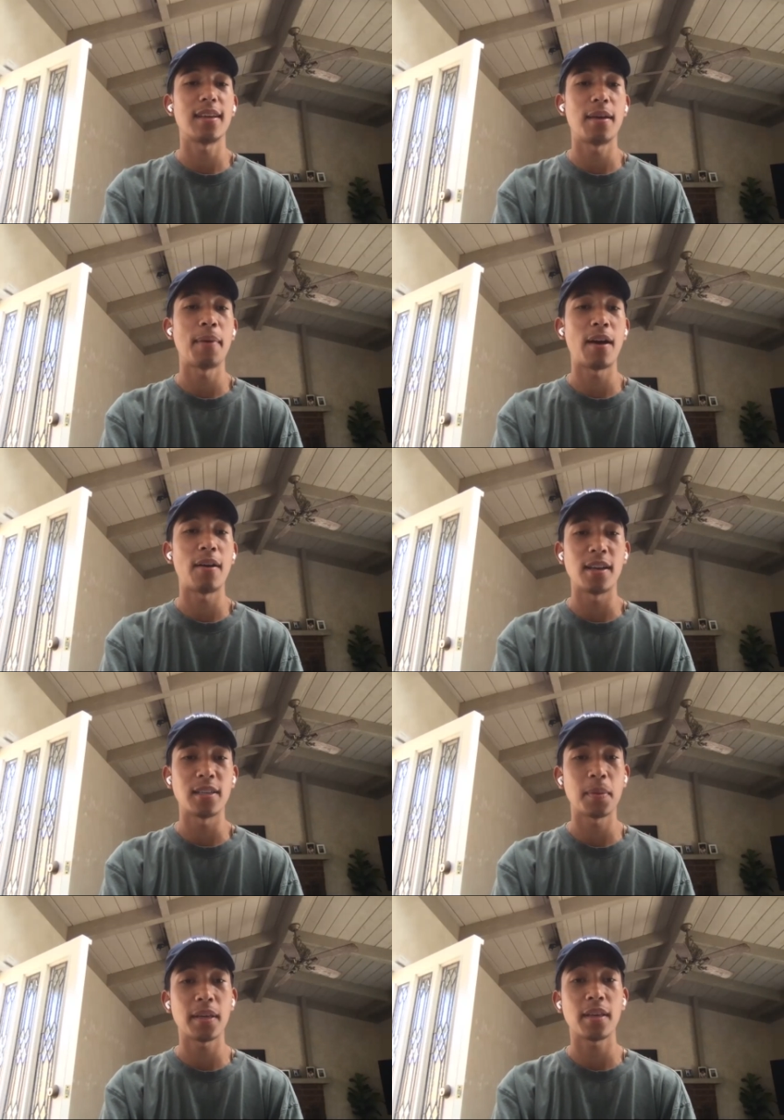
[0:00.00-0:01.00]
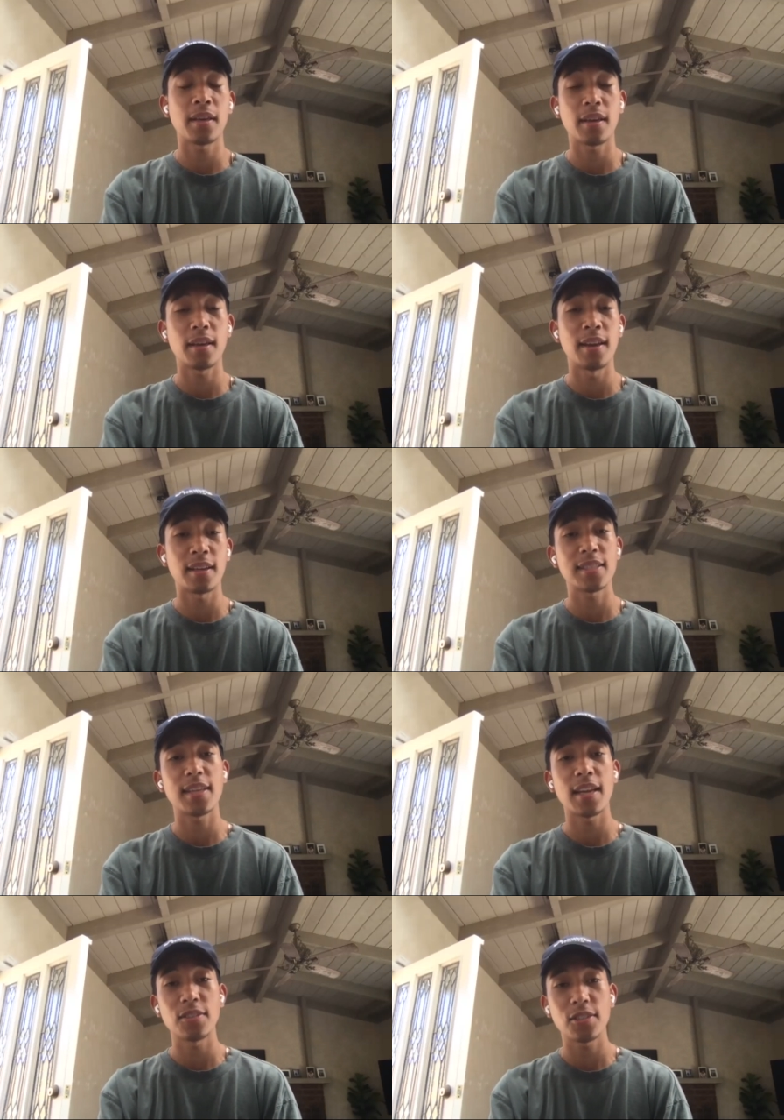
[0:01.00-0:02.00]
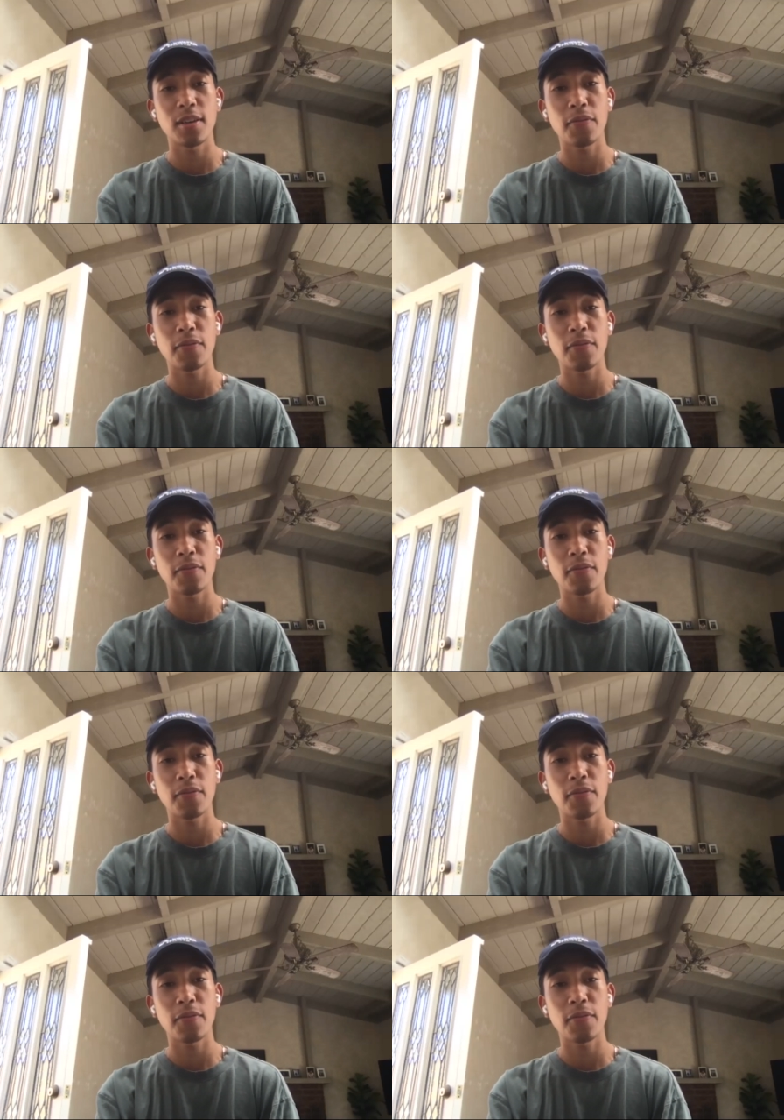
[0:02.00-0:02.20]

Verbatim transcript: about us making an extension